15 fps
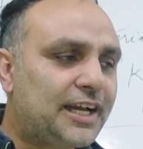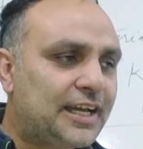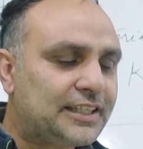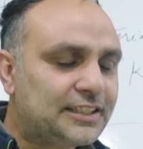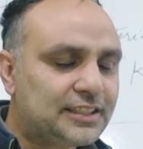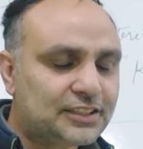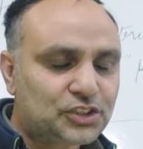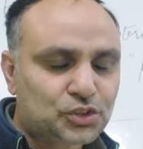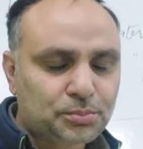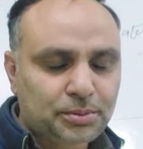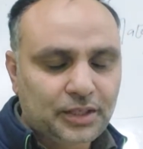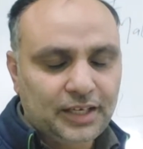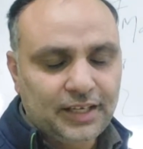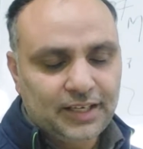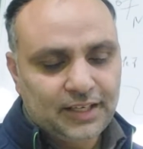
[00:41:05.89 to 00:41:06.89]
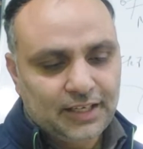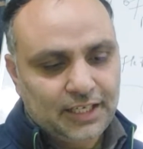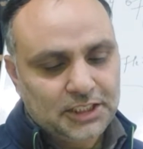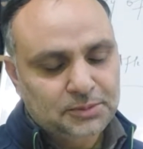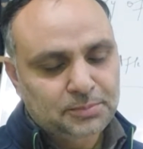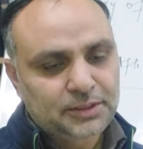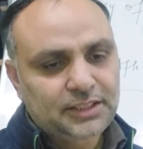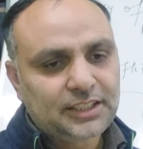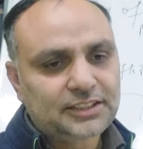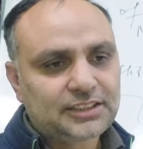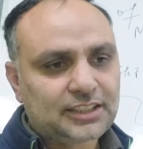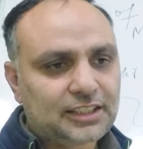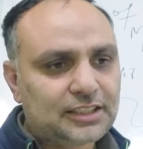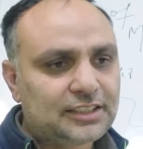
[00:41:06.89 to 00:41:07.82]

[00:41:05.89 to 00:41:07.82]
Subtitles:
anything supra experiential.